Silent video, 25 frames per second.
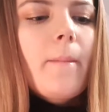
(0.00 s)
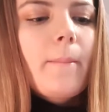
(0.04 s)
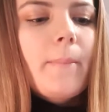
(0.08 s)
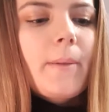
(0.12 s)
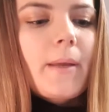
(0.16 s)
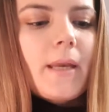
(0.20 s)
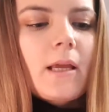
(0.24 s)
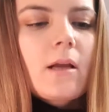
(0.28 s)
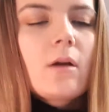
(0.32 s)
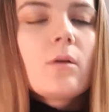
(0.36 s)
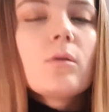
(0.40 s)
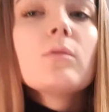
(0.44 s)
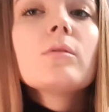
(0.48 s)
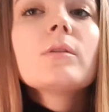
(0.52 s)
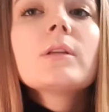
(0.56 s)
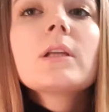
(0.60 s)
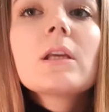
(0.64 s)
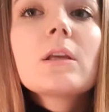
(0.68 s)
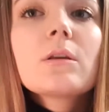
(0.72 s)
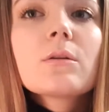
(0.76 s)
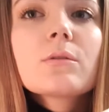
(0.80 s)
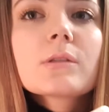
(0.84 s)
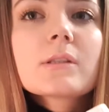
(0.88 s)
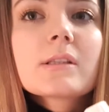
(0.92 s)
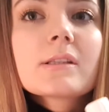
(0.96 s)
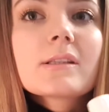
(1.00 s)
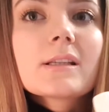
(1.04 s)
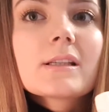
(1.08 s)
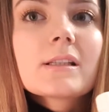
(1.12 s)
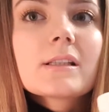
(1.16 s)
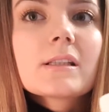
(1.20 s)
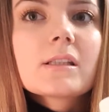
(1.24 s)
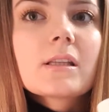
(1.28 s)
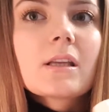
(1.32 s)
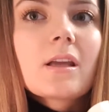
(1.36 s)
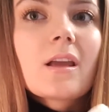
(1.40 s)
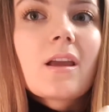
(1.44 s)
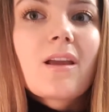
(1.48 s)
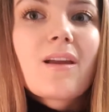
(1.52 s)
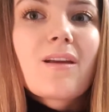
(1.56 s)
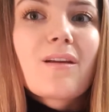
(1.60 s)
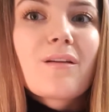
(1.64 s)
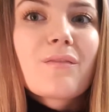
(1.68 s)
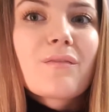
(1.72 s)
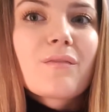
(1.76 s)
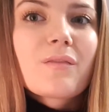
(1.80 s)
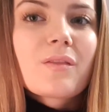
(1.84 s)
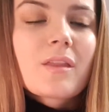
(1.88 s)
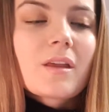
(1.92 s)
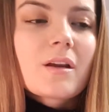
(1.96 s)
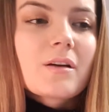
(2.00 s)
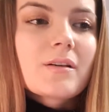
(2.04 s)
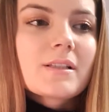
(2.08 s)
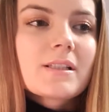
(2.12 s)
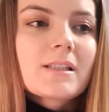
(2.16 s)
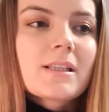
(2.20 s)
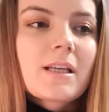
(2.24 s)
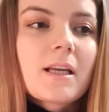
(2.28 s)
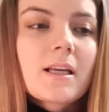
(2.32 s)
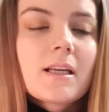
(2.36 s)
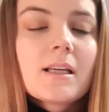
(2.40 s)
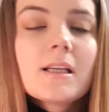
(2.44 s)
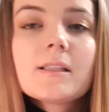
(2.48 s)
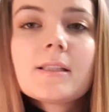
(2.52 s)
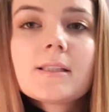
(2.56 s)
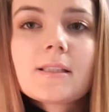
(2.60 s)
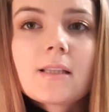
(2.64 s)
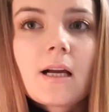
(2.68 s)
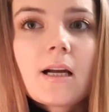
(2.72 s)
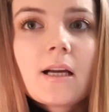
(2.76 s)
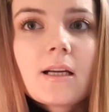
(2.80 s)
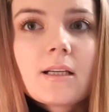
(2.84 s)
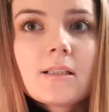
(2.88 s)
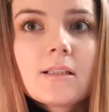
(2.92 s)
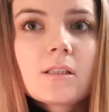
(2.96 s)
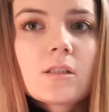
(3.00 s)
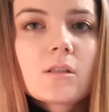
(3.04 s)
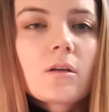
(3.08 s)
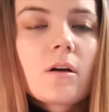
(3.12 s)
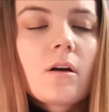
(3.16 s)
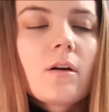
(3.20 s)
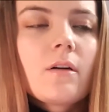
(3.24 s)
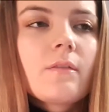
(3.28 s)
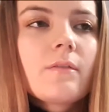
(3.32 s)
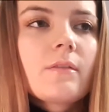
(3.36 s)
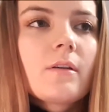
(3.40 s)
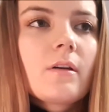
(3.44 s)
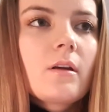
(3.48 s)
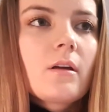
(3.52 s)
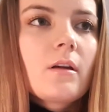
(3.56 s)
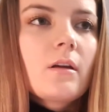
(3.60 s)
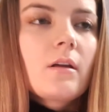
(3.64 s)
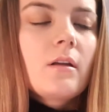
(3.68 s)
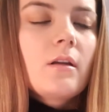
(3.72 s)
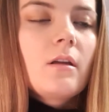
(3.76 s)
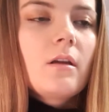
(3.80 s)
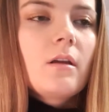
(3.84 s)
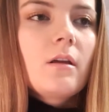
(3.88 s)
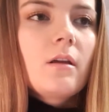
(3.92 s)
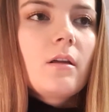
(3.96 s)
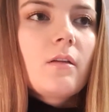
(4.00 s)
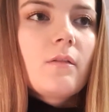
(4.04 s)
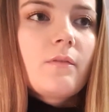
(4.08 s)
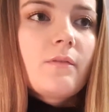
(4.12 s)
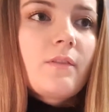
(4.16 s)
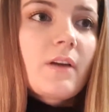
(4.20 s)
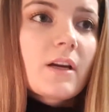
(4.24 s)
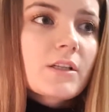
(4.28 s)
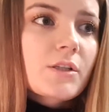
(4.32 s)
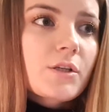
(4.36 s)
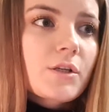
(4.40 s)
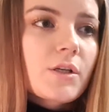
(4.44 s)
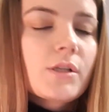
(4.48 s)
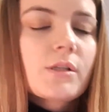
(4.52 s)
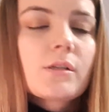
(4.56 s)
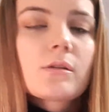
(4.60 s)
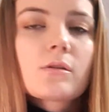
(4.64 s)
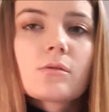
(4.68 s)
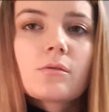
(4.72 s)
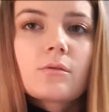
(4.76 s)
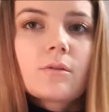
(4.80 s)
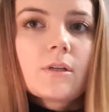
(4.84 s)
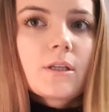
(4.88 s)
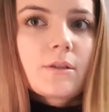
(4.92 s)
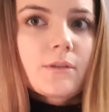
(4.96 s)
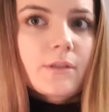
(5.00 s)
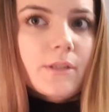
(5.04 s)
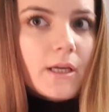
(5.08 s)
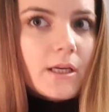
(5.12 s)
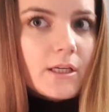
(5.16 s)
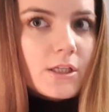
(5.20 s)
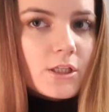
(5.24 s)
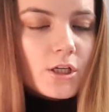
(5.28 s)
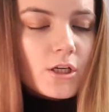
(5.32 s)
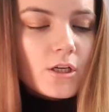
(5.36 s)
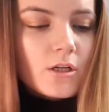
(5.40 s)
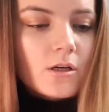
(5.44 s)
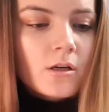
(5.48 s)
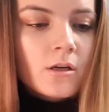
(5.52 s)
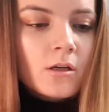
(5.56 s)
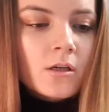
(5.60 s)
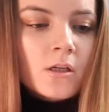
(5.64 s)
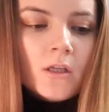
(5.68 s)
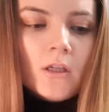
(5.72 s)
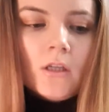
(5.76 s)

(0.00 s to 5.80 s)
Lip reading: but I only use this if there's any signs of infections or irritation.